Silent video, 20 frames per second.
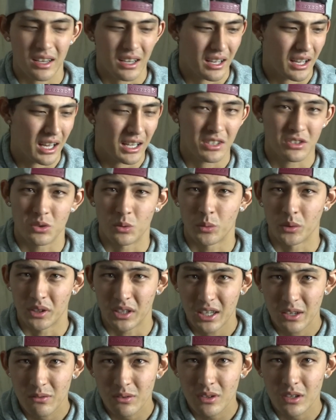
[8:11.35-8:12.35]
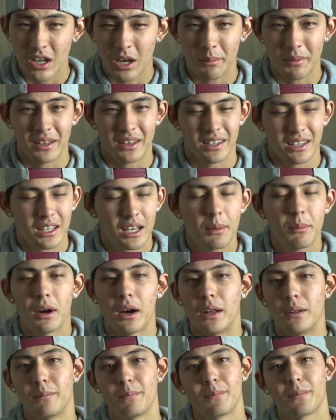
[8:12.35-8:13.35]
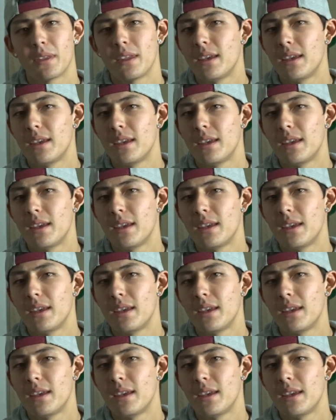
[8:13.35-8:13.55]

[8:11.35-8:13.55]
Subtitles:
as a reliever? I mean, come on.